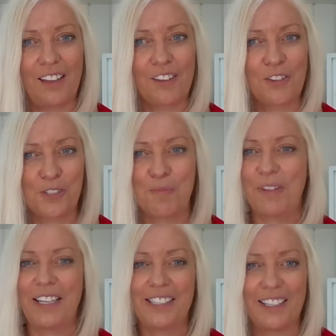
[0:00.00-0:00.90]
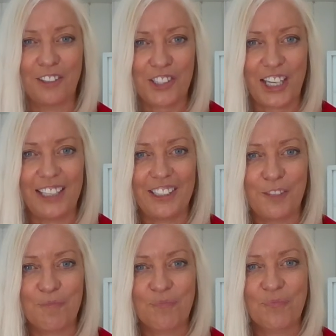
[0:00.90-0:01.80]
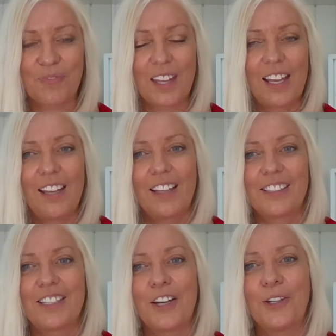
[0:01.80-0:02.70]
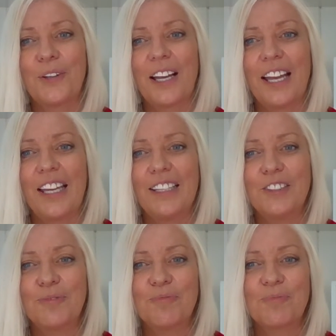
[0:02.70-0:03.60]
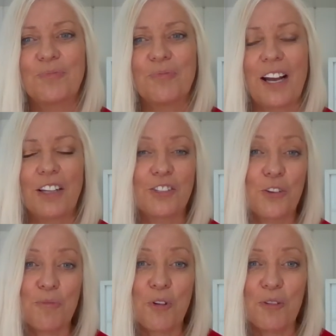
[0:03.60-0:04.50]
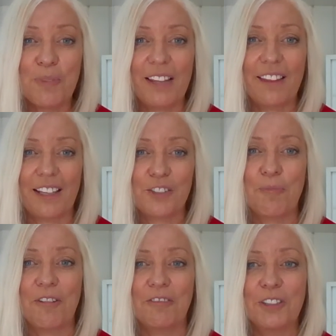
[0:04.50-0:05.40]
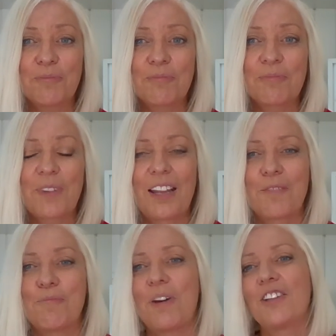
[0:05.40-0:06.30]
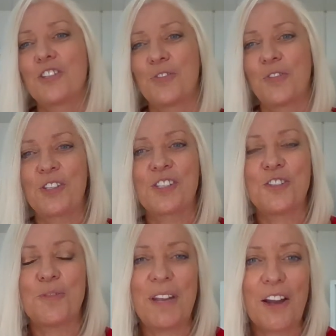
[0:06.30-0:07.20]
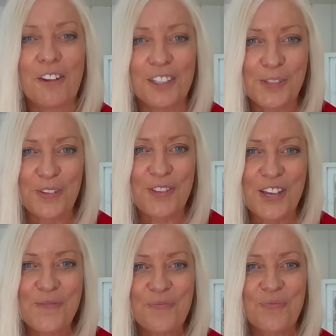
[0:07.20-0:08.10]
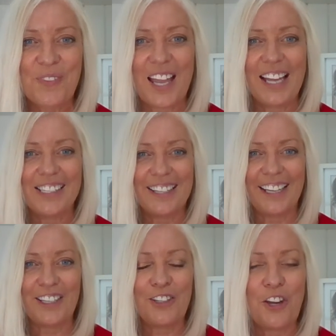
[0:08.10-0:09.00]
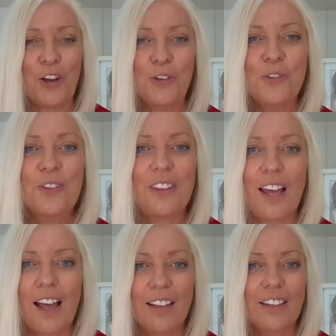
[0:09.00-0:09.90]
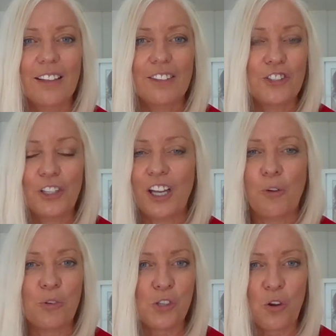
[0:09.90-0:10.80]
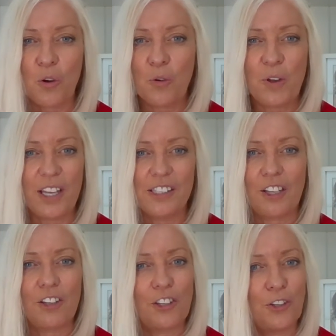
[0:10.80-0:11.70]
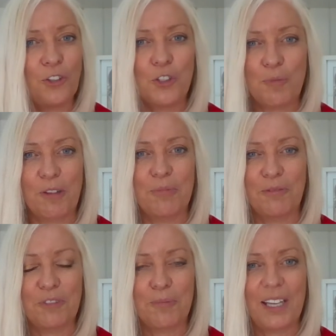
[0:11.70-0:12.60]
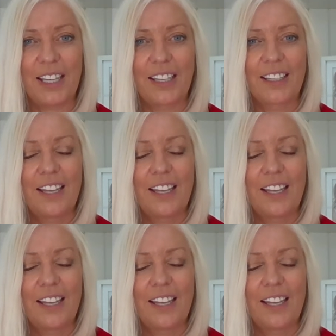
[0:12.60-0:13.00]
contemplating on changing. So I'll talk more about that tomorrow, but I just wanted to be honest with you and to let you know that sugar was always a huge problem for me.